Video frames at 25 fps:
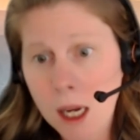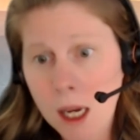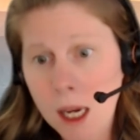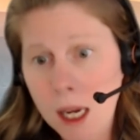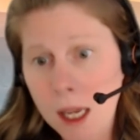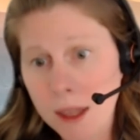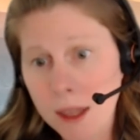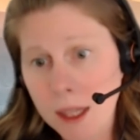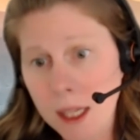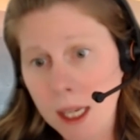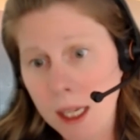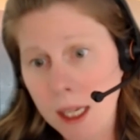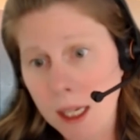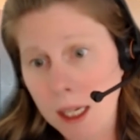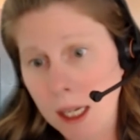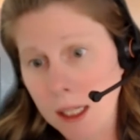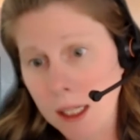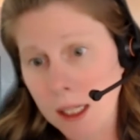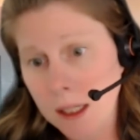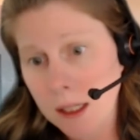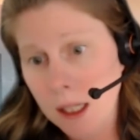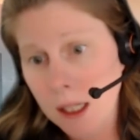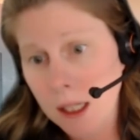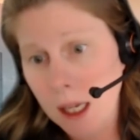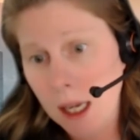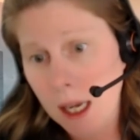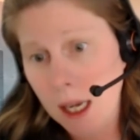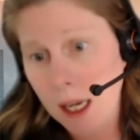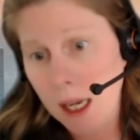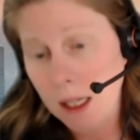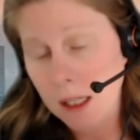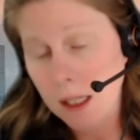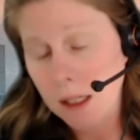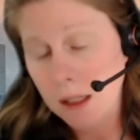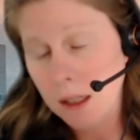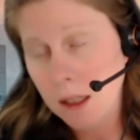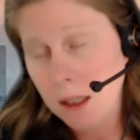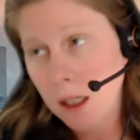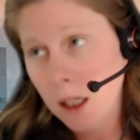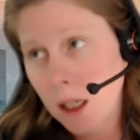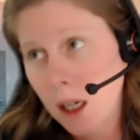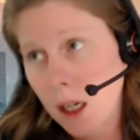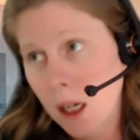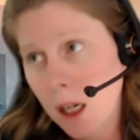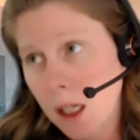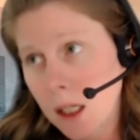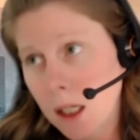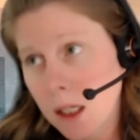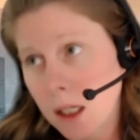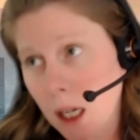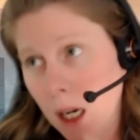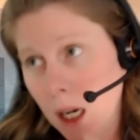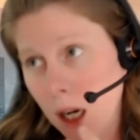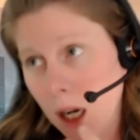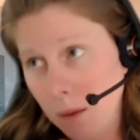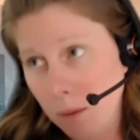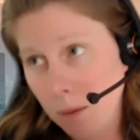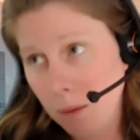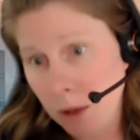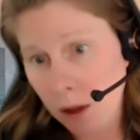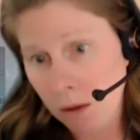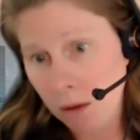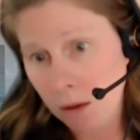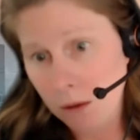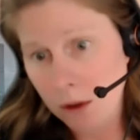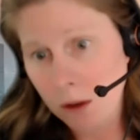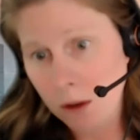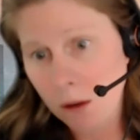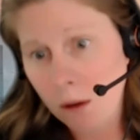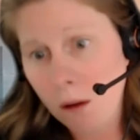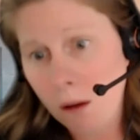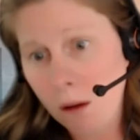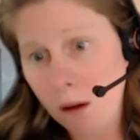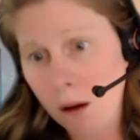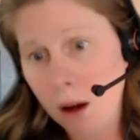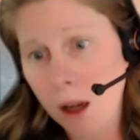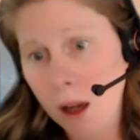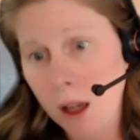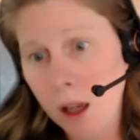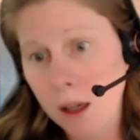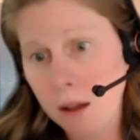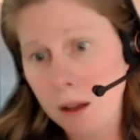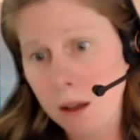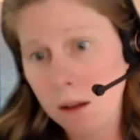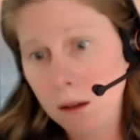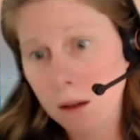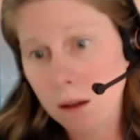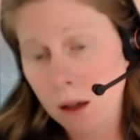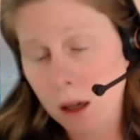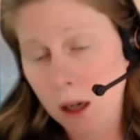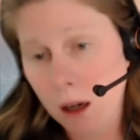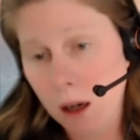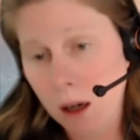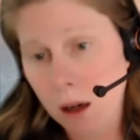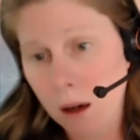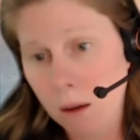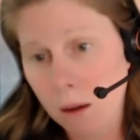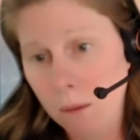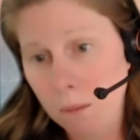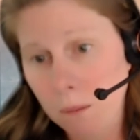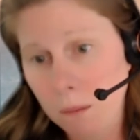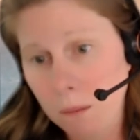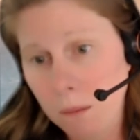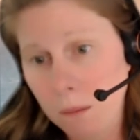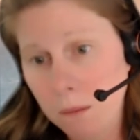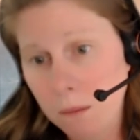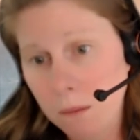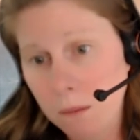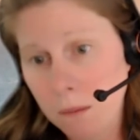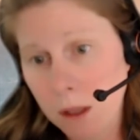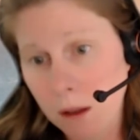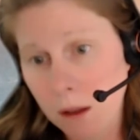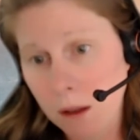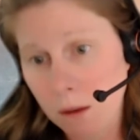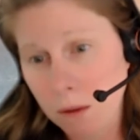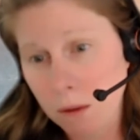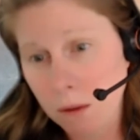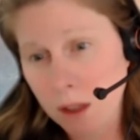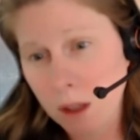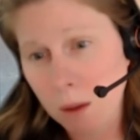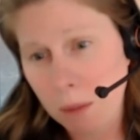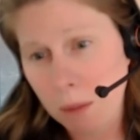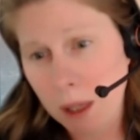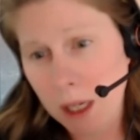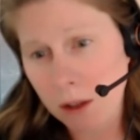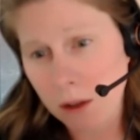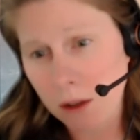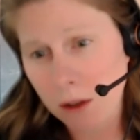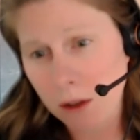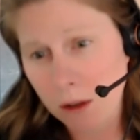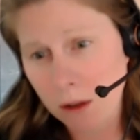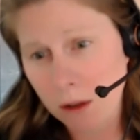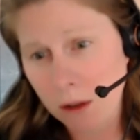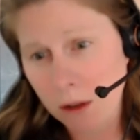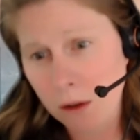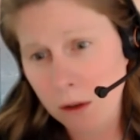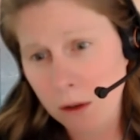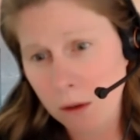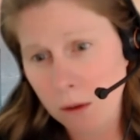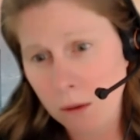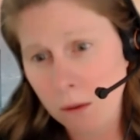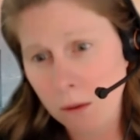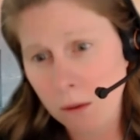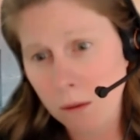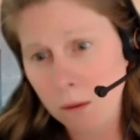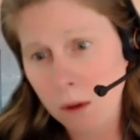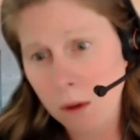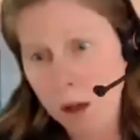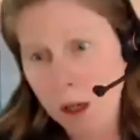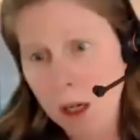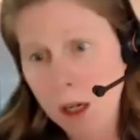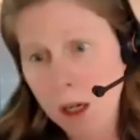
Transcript: And then as time goes on, some patients do